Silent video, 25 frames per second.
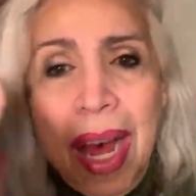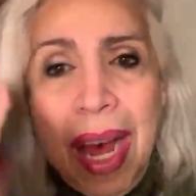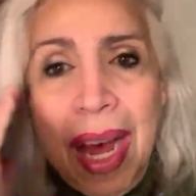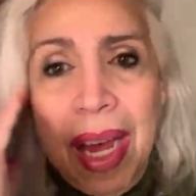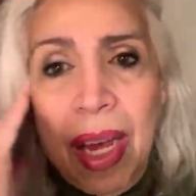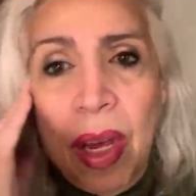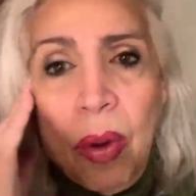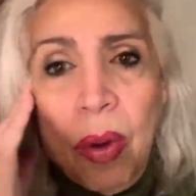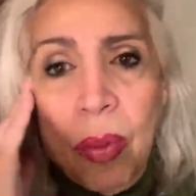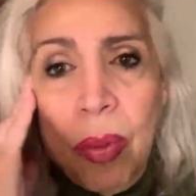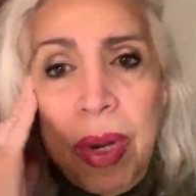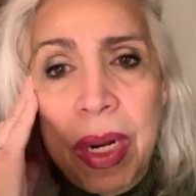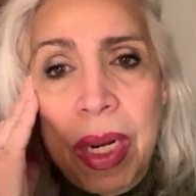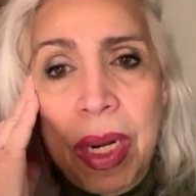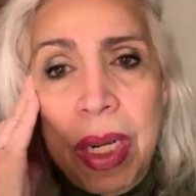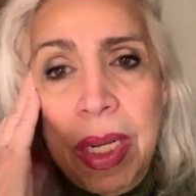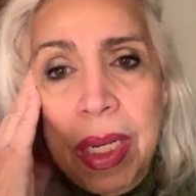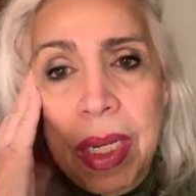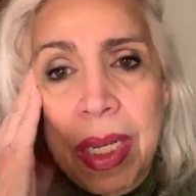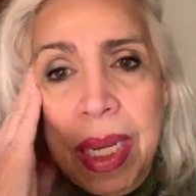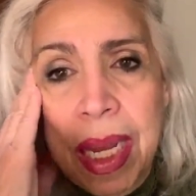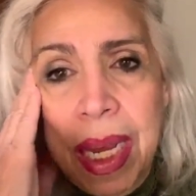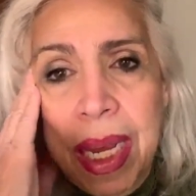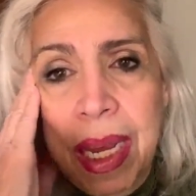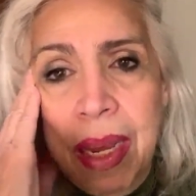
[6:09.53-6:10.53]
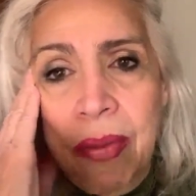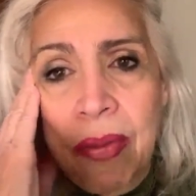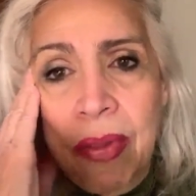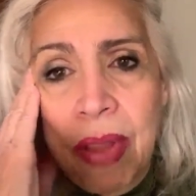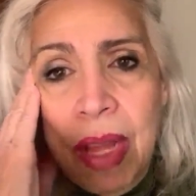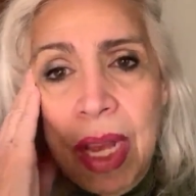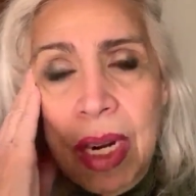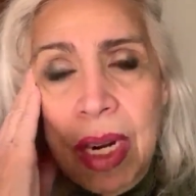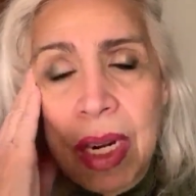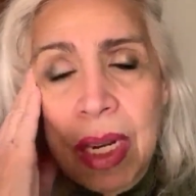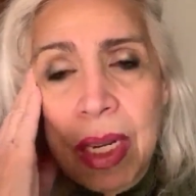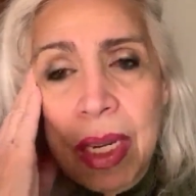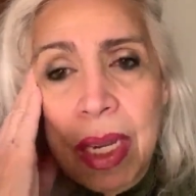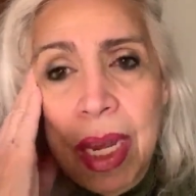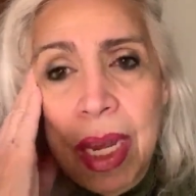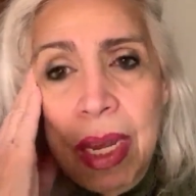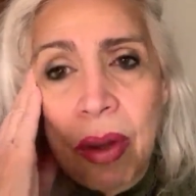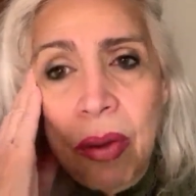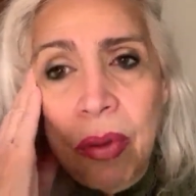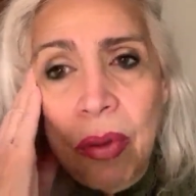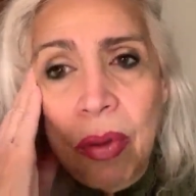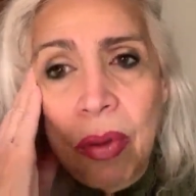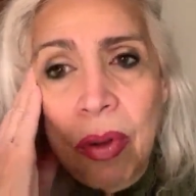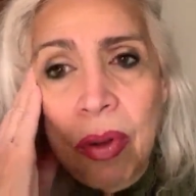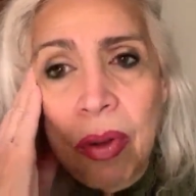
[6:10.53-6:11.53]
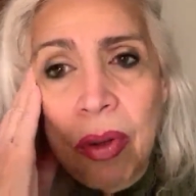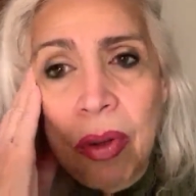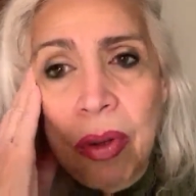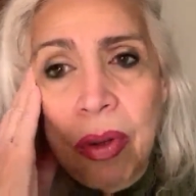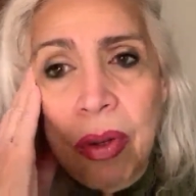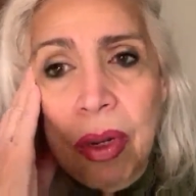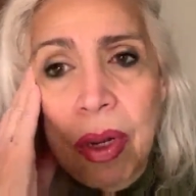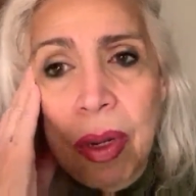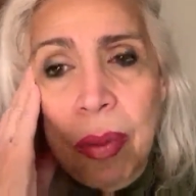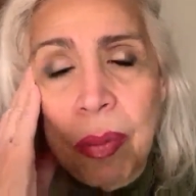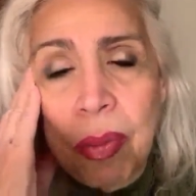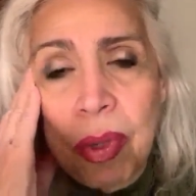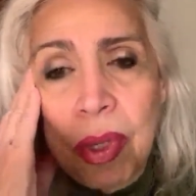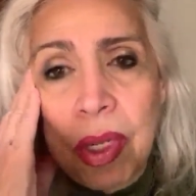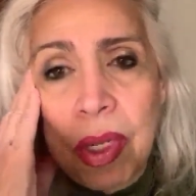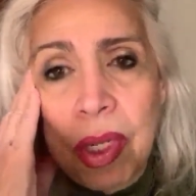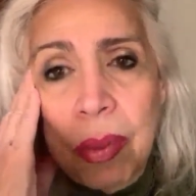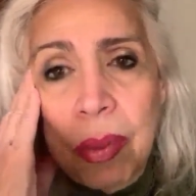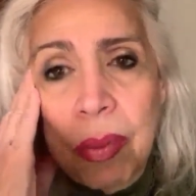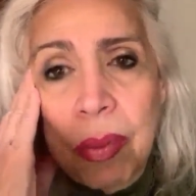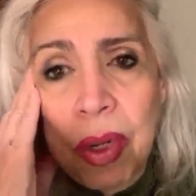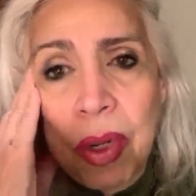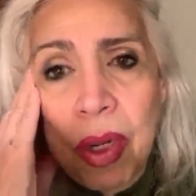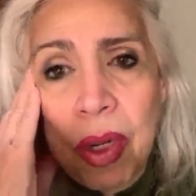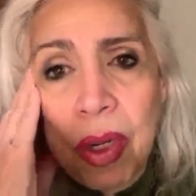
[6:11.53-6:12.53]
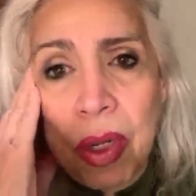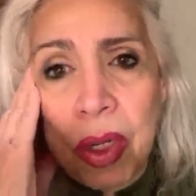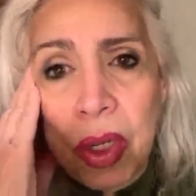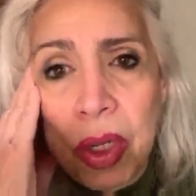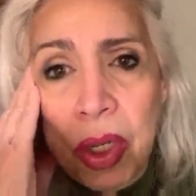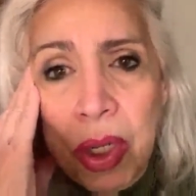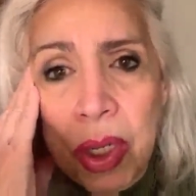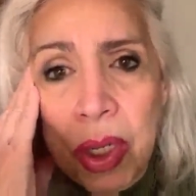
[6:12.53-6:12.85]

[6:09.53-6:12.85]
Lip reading: I already gave that account number to Merch,